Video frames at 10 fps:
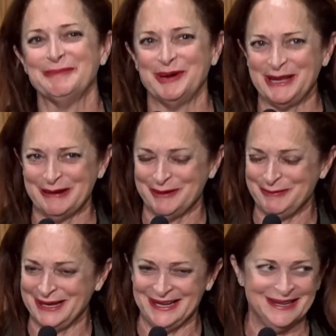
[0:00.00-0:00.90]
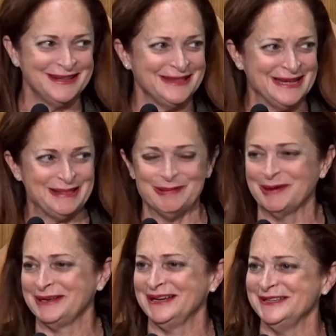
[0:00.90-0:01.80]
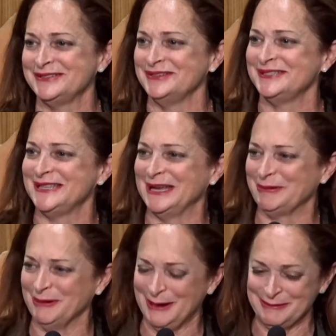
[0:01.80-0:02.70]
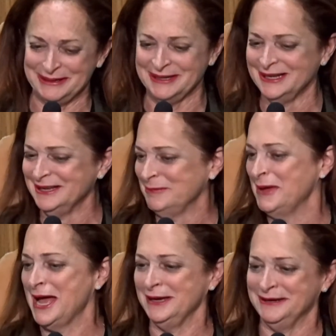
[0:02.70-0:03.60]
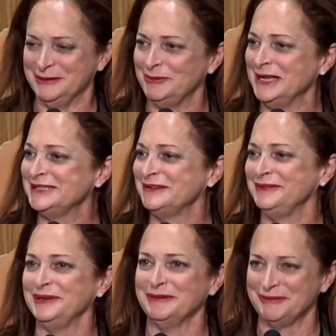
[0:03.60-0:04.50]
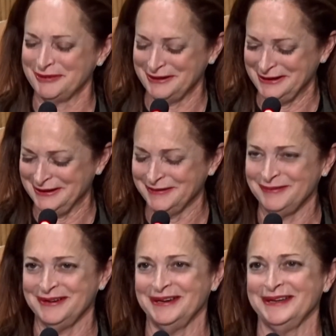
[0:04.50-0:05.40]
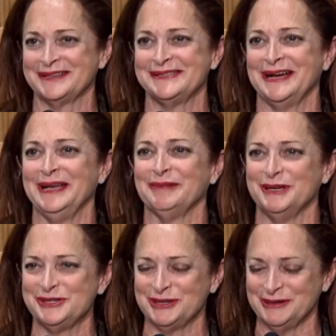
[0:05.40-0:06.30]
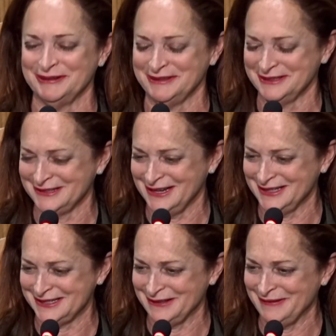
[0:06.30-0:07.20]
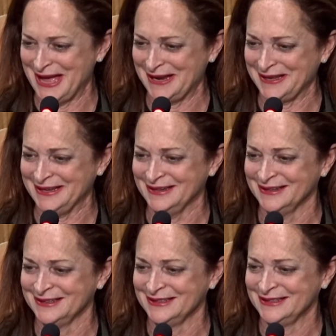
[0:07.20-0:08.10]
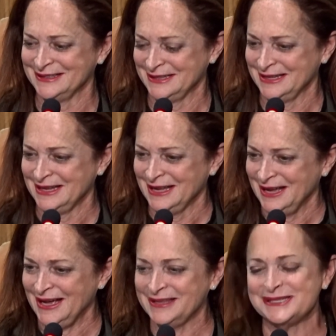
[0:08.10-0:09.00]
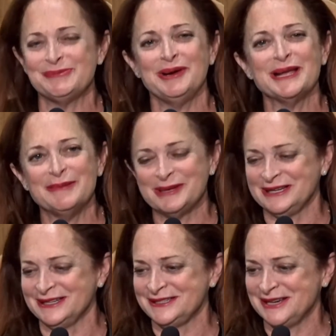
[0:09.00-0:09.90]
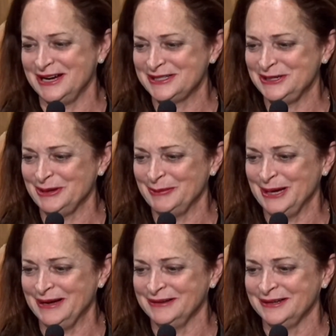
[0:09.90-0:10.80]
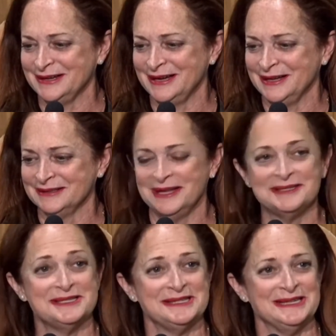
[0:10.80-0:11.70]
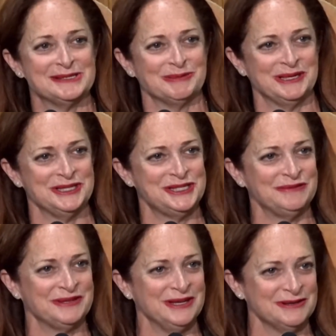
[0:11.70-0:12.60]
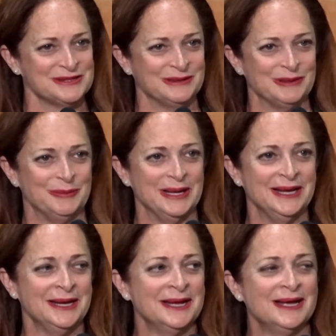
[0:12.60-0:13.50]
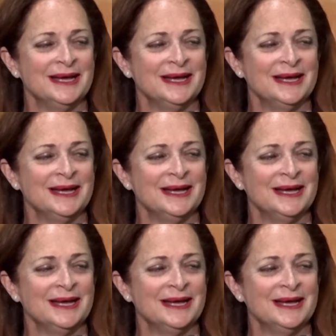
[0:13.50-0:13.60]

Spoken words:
Good morning, everybody. Thank the organizers, thank Robin, Matt, and the rest of you for a very exciting return to the Vatican. This morning I'm going to talk to you about lung disease. We're going to shift gears a little bit.